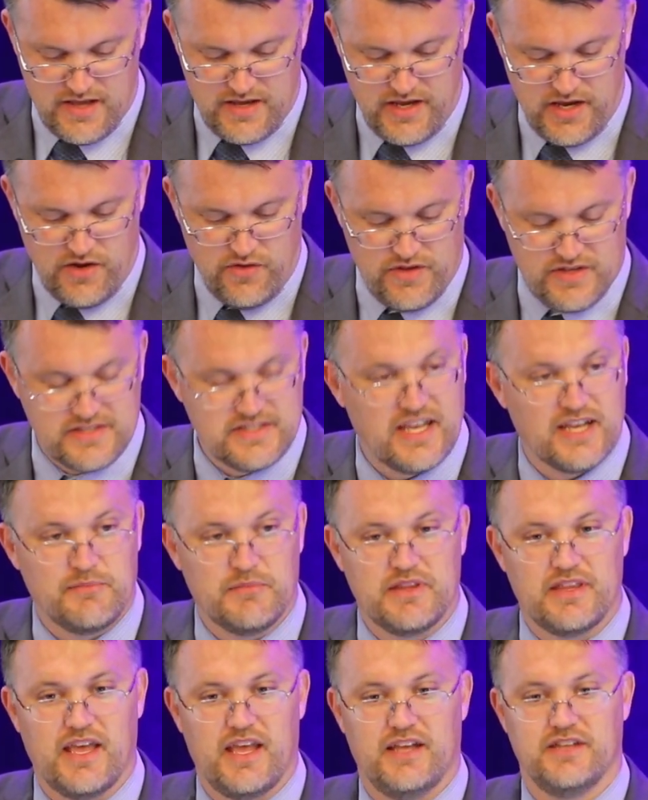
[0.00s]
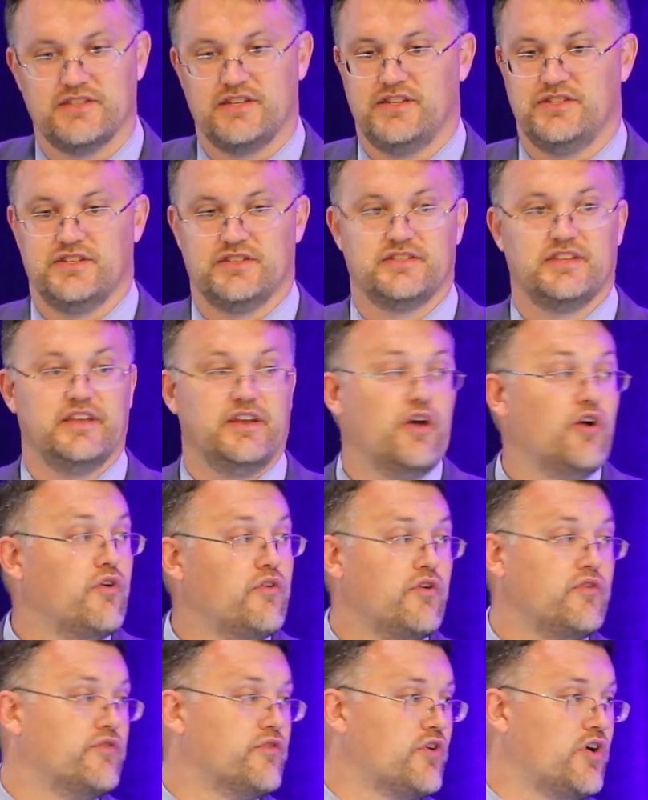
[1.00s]
the segmentation, and just
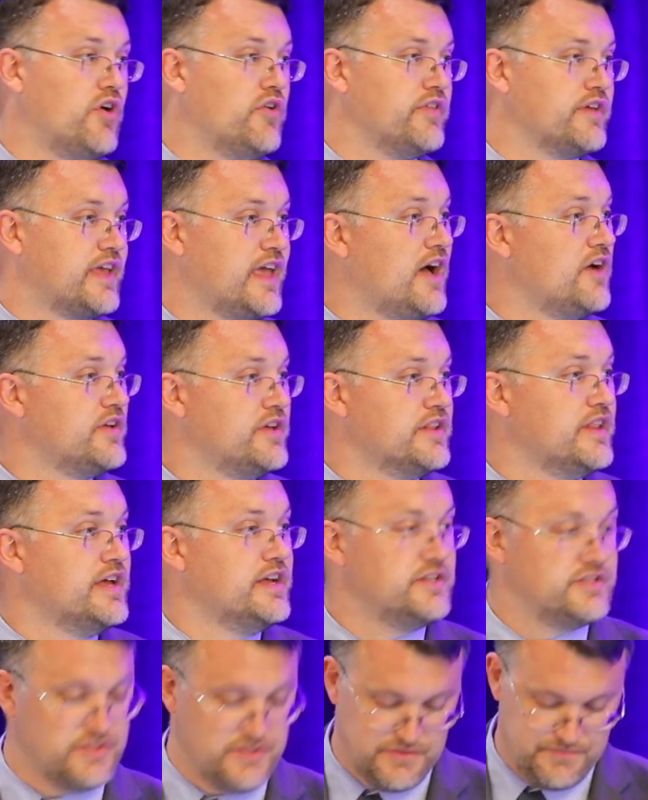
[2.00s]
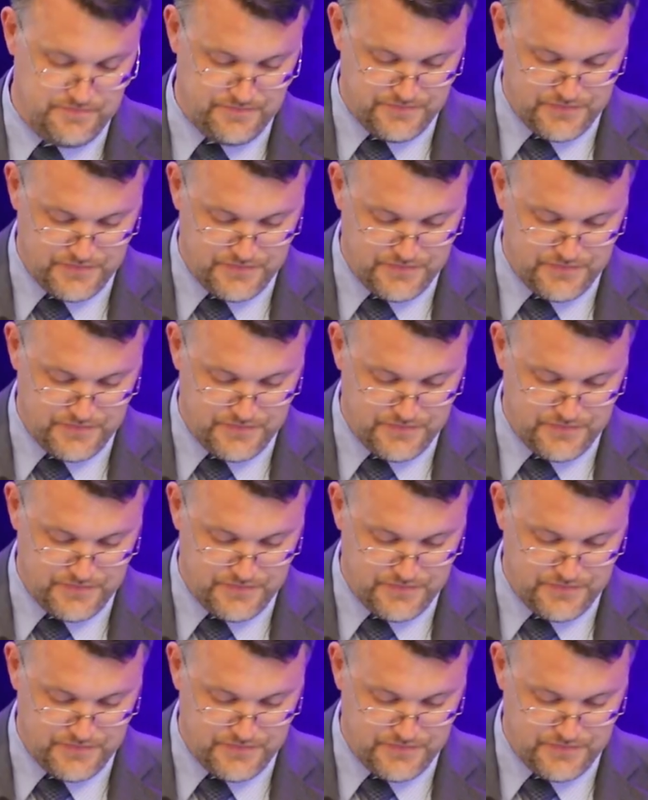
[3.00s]
overall the calculation.